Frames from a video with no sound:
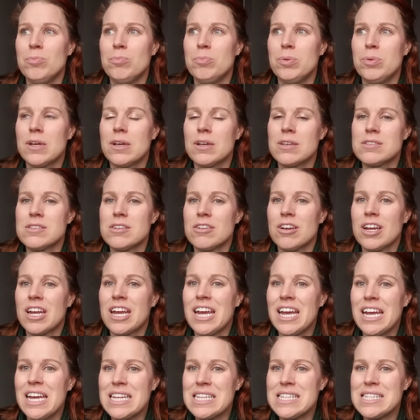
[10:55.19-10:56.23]
because they're
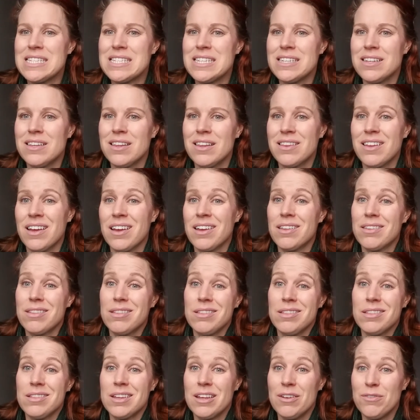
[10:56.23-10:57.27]
kids. Like,
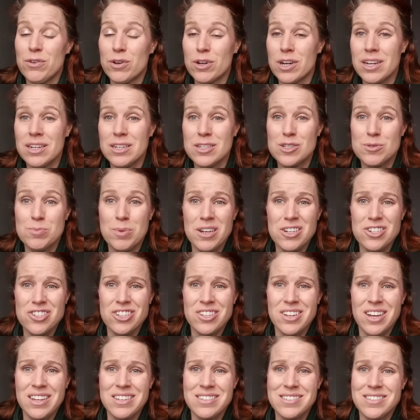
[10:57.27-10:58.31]
if you're going to
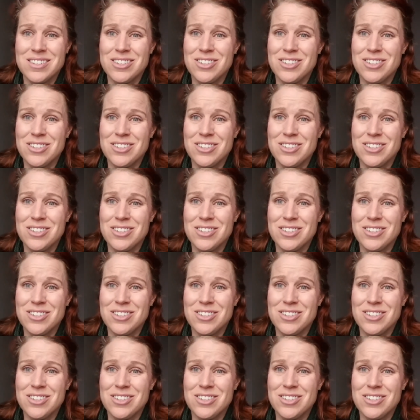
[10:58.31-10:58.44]
specialize,